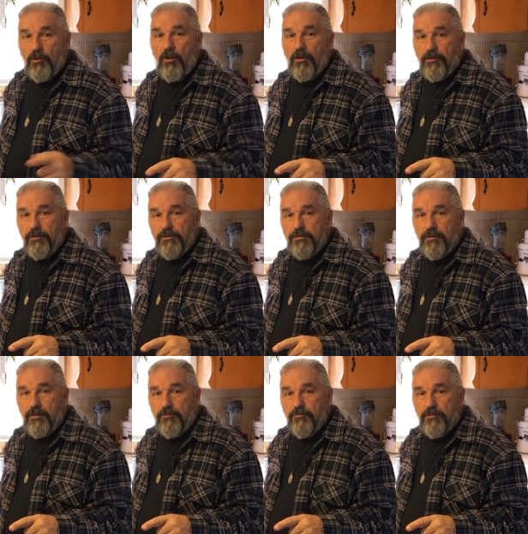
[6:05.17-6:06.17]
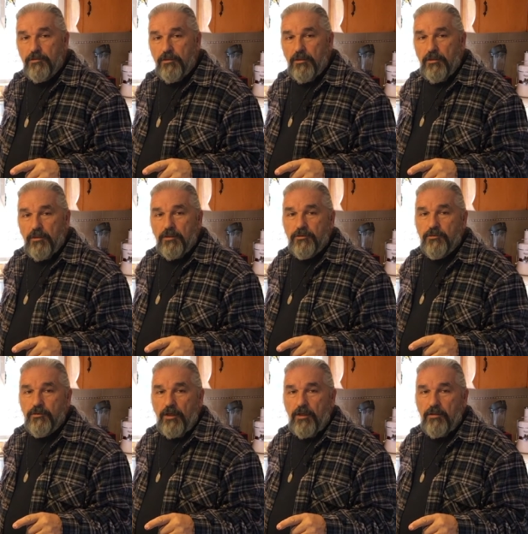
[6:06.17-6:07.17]
lot of this stuff, it's
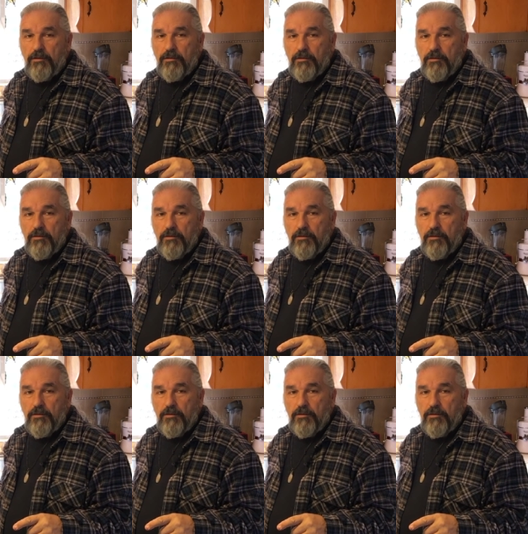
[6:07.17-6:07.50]
that